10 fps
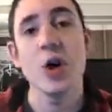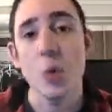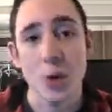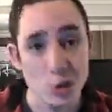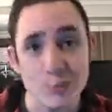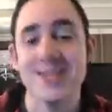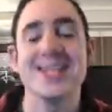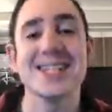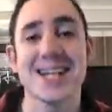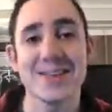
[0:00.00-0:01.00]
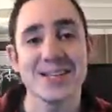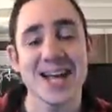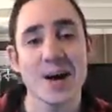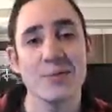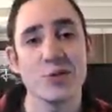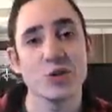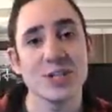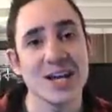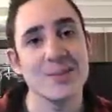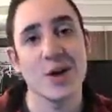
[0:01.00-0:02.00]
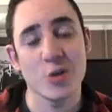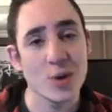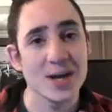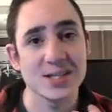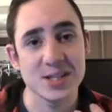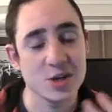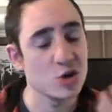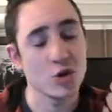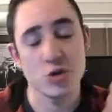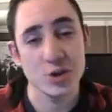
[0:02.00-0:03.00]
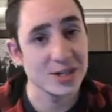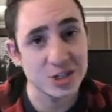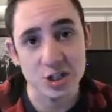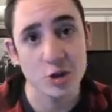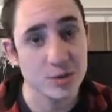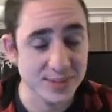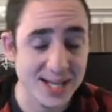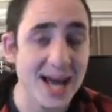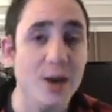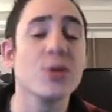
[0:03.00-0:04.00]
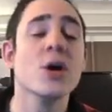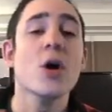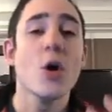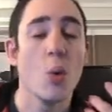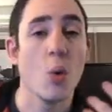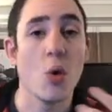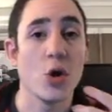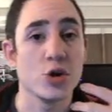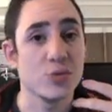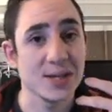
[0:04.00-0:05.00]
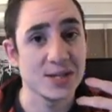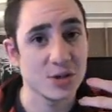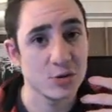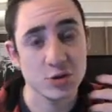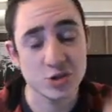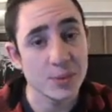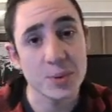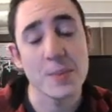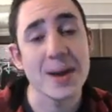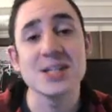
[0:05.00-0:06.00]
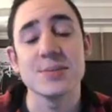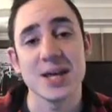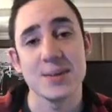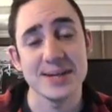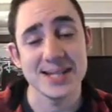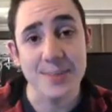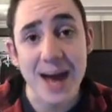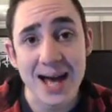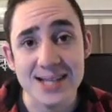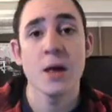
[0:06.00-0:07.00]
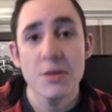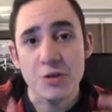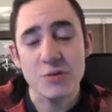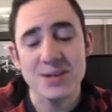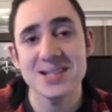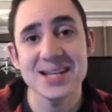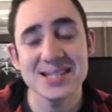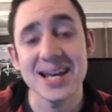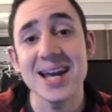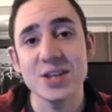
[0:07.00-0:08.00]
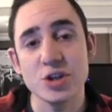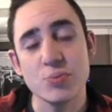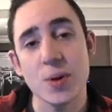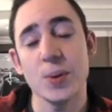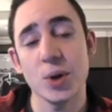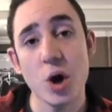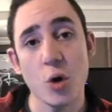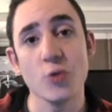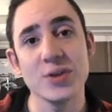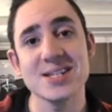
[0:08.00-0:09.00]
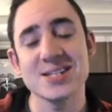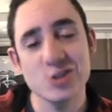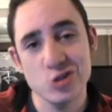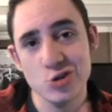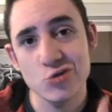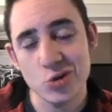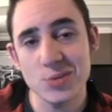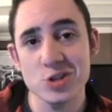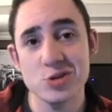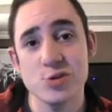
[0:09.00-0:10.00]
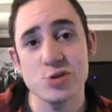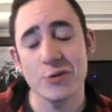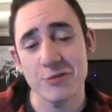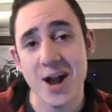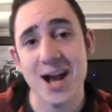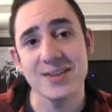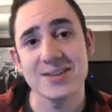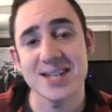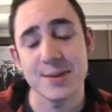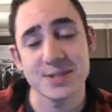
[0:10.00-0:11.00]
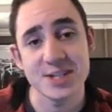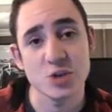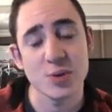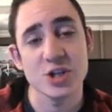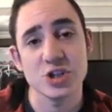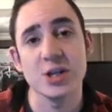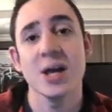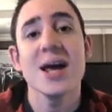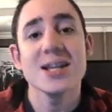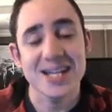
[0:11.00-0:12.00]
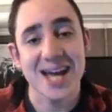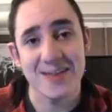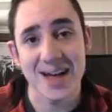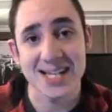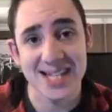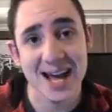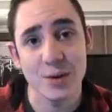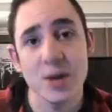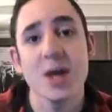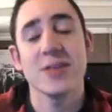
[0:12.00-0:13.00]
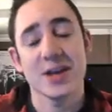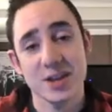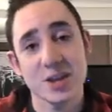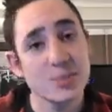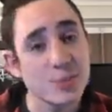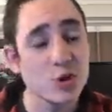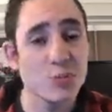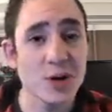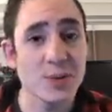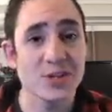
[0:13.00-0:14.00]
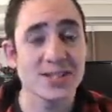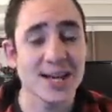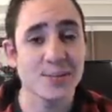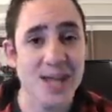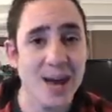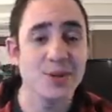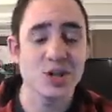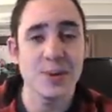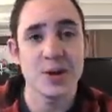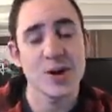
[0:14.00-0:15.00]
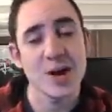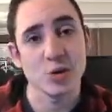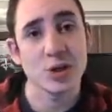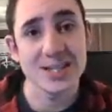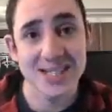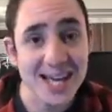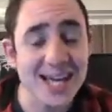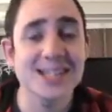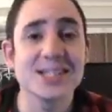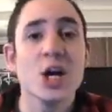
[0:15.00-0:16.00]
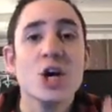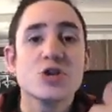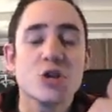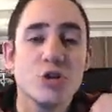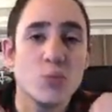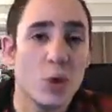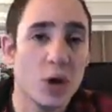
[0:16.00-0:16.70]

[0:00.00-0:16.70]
where you need to get the down for your team. Otherwise, you need to slow them down, or you need to stop the momentum the enemy team has. The reason I say that you probably want to hold this is because you can normally just use your frag in the same situation to get that down. They're going to do pretty much the same damage depending on how your cluster hits, so you want to